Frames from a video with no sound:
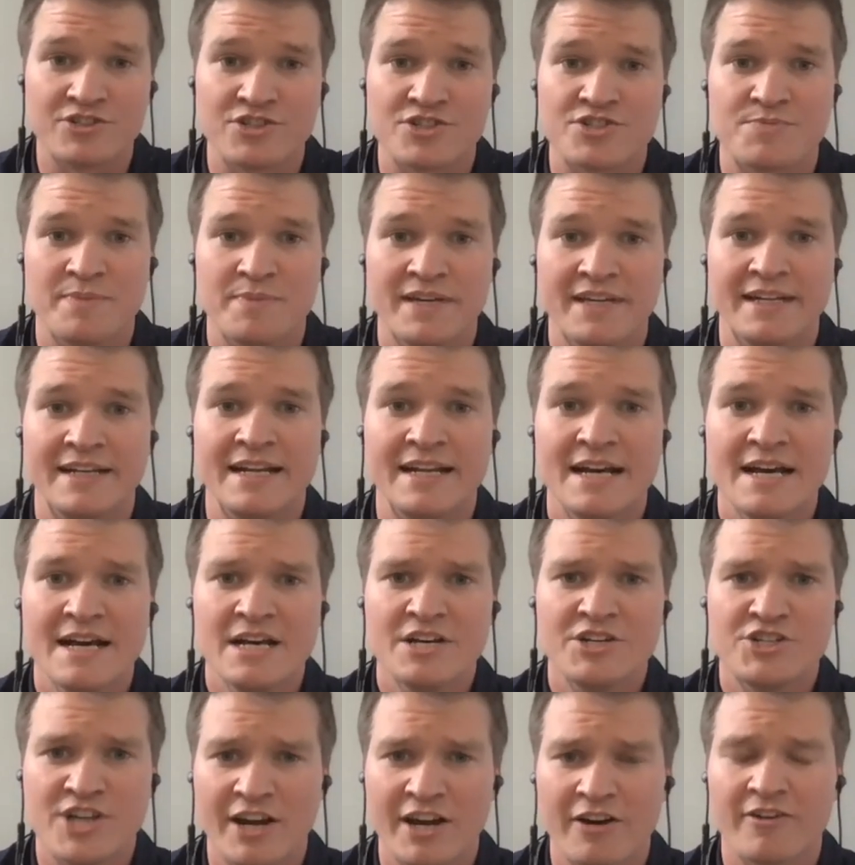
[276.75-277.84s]
Just been
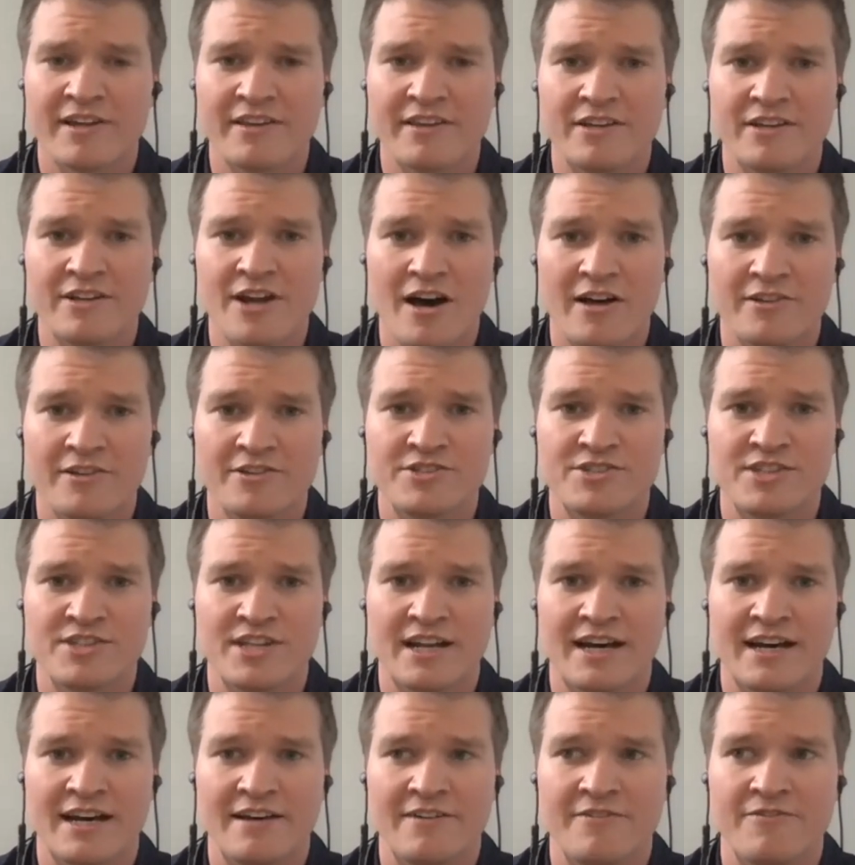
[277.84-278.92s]
sharing the knowledge that
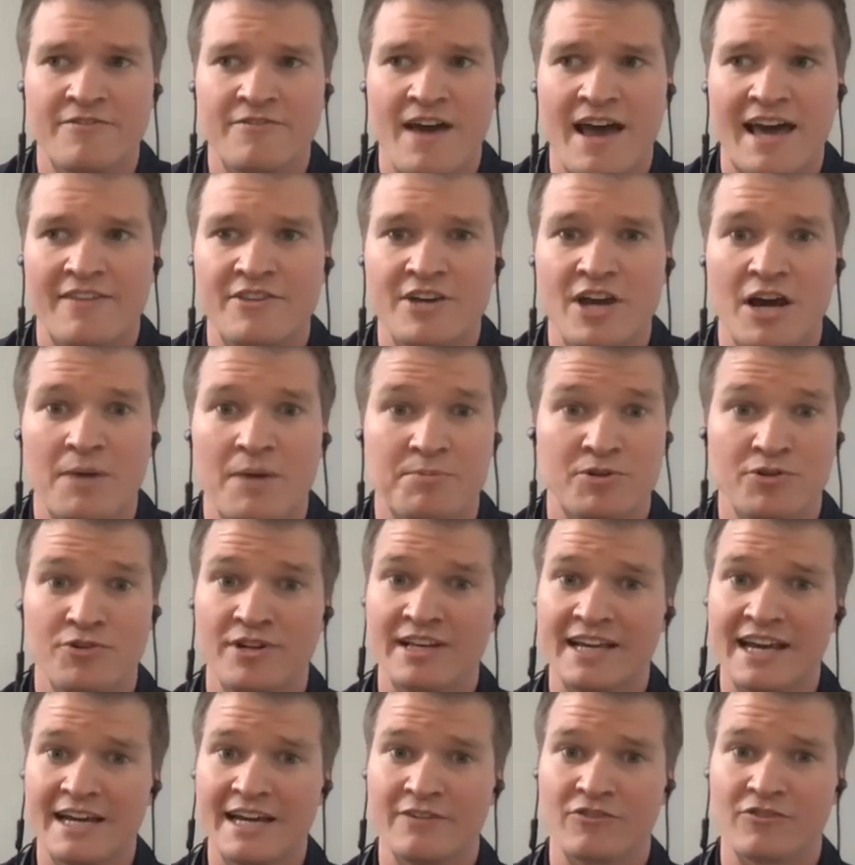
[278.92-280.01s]
I've had the opportunity
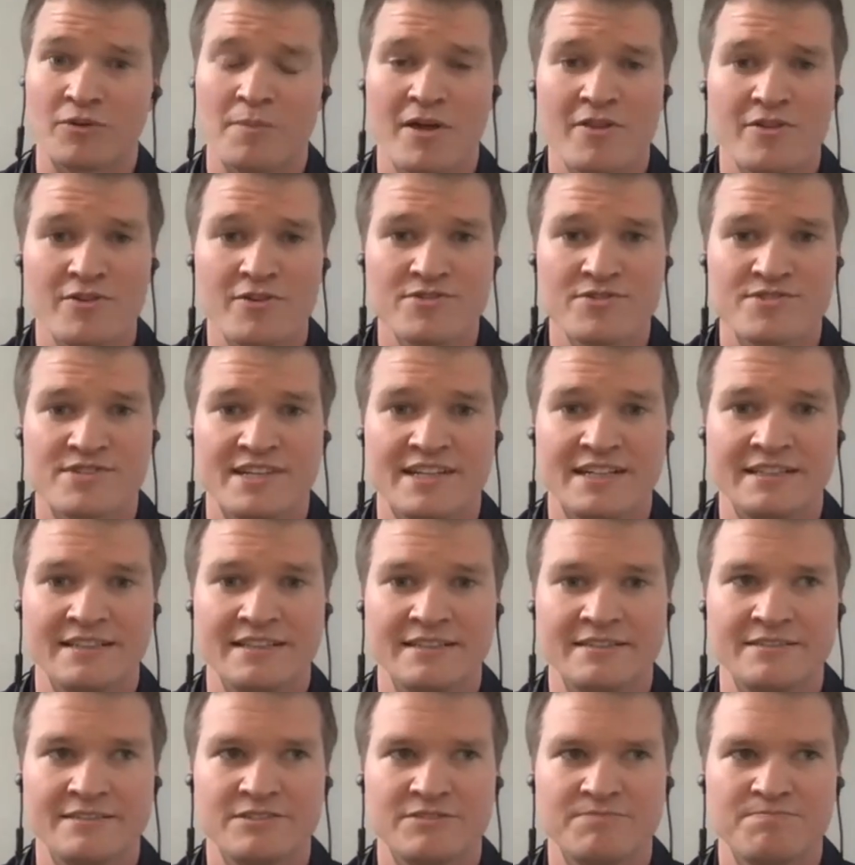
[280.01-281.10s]
to gain from others and
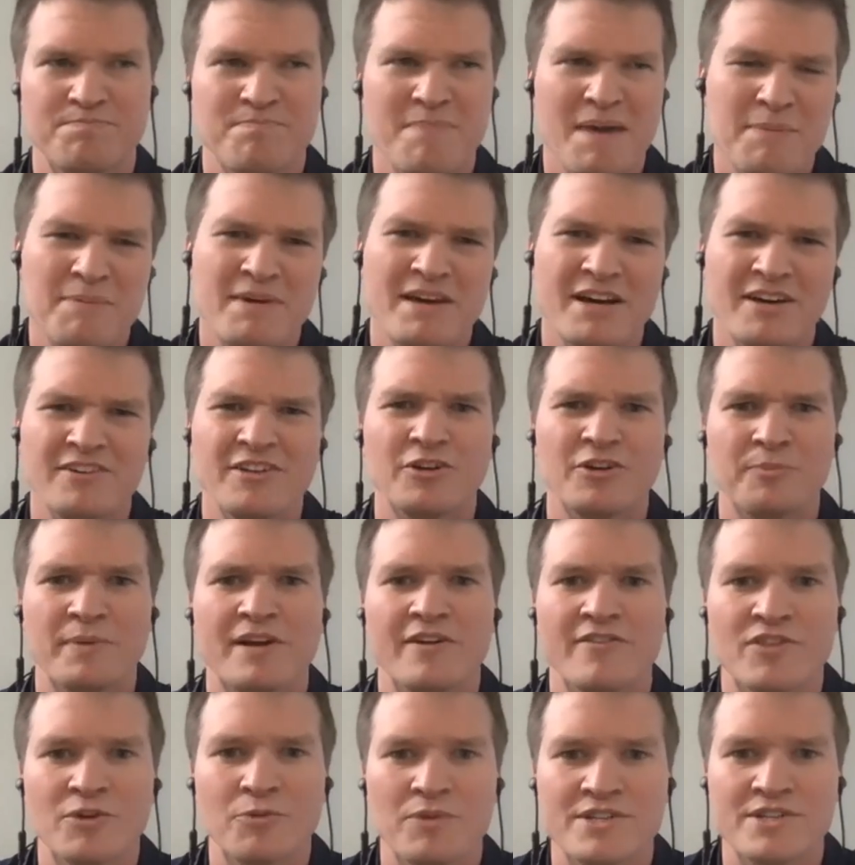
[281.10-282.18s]
maybe a little bit
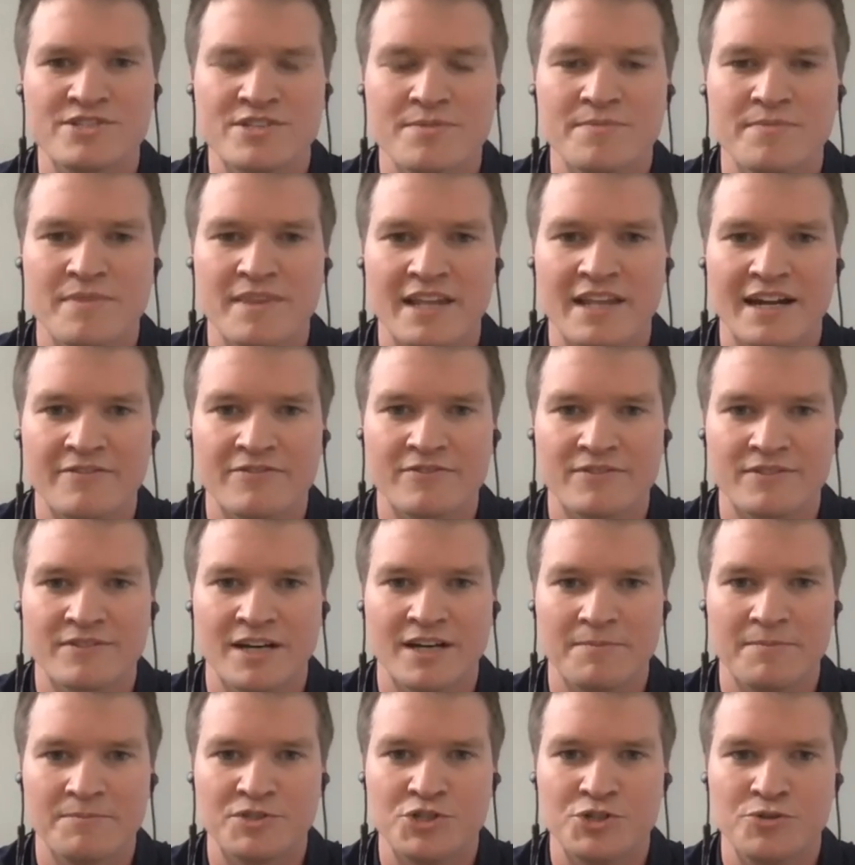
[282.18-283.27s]
of the wisdom that I've
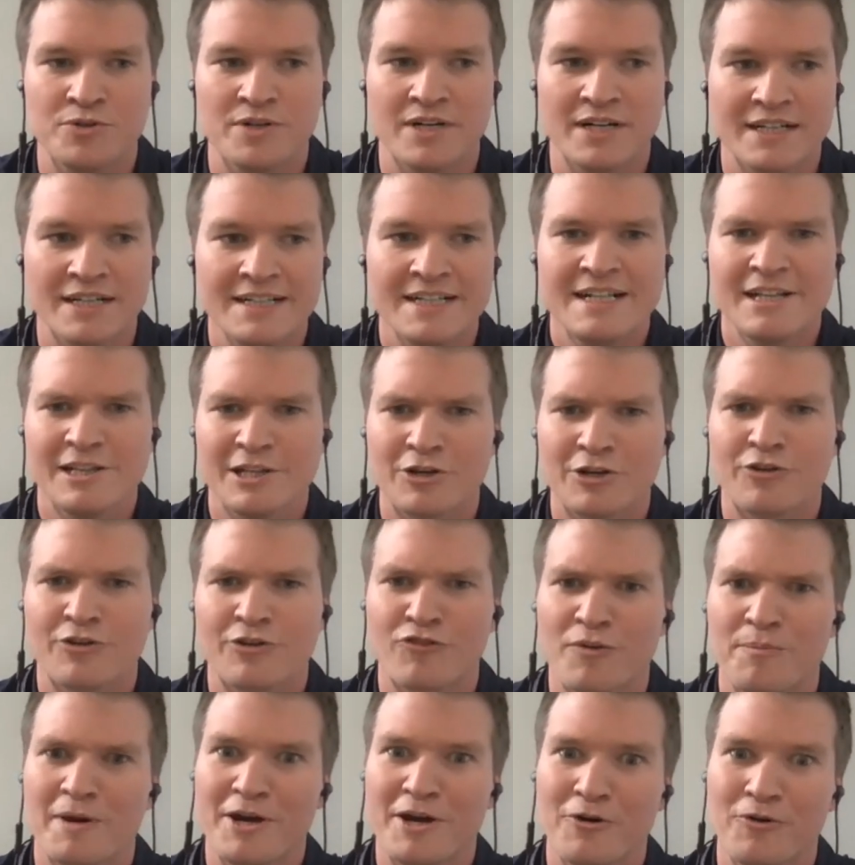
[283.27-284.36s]
come to uh, learn
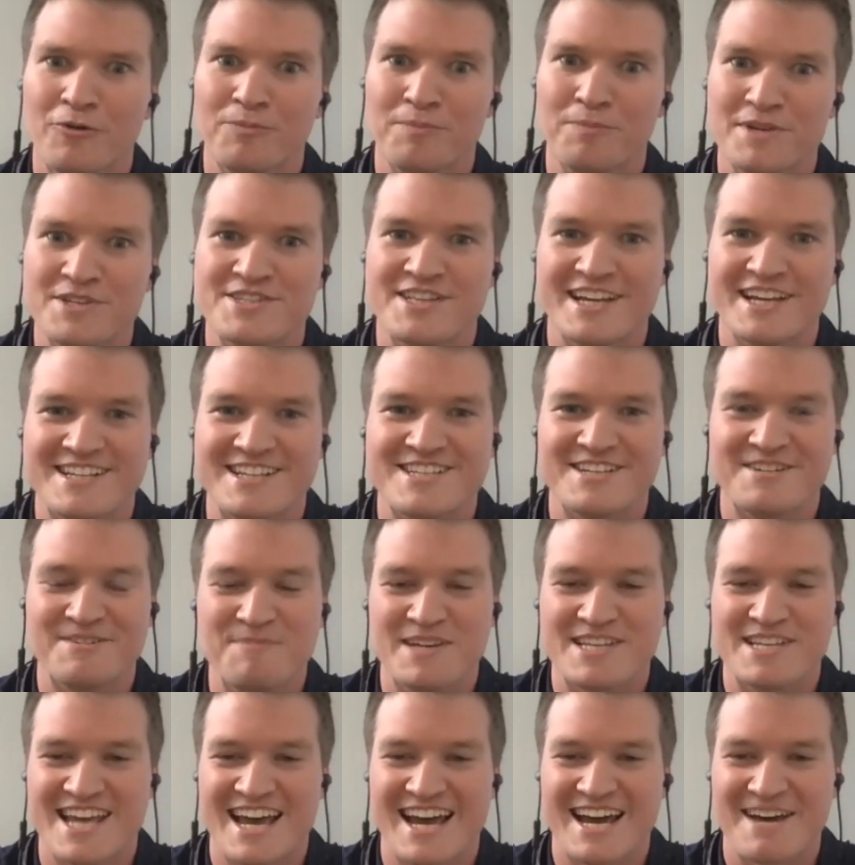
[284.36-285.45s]
from my own mistakes and
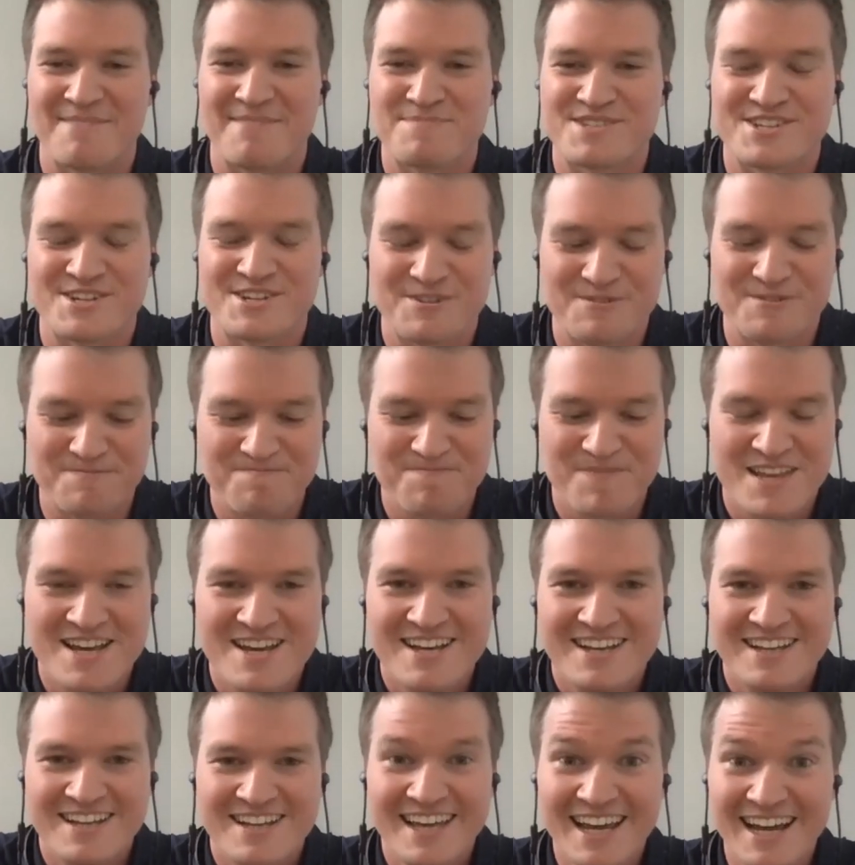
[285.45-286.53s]
mishaps. So,
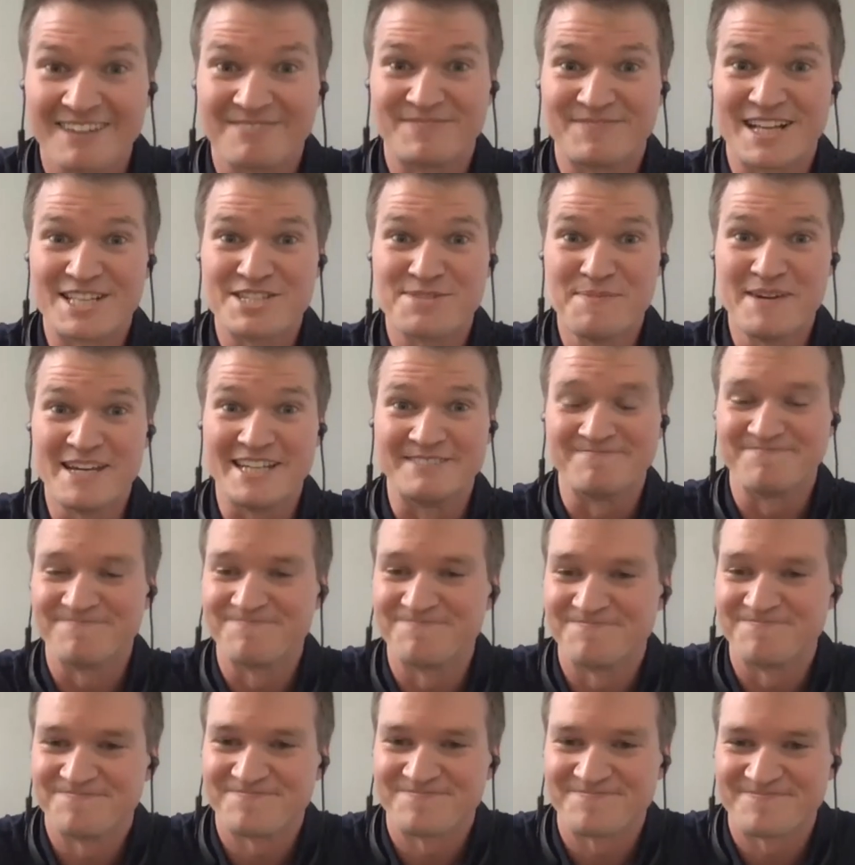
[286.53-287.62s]
yeah, that's me.
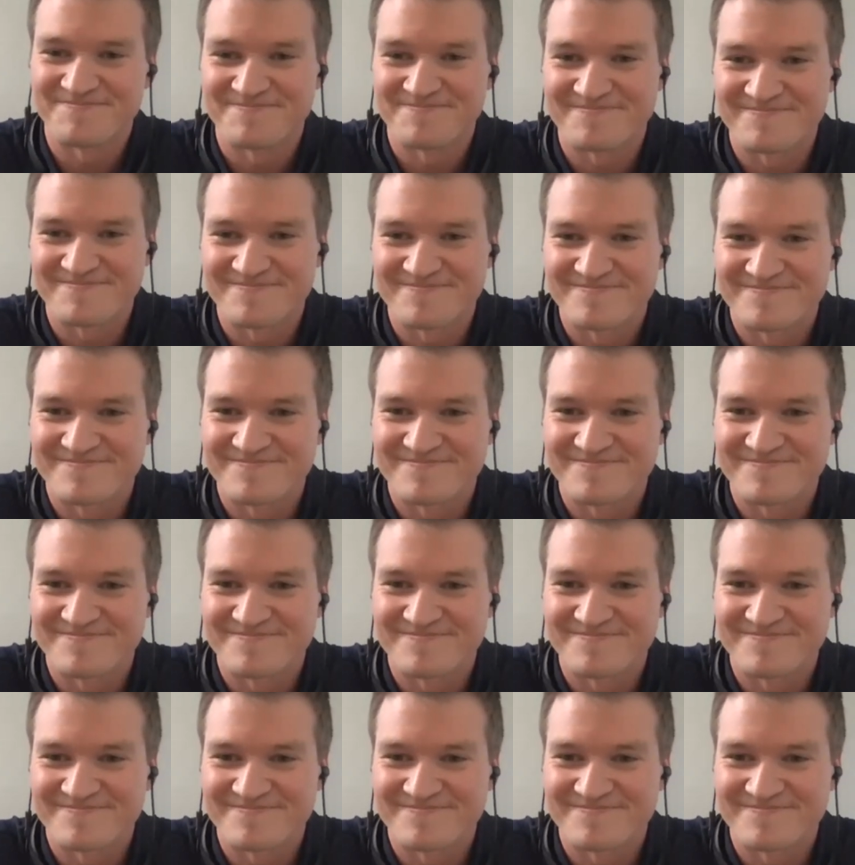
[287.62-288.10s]
So,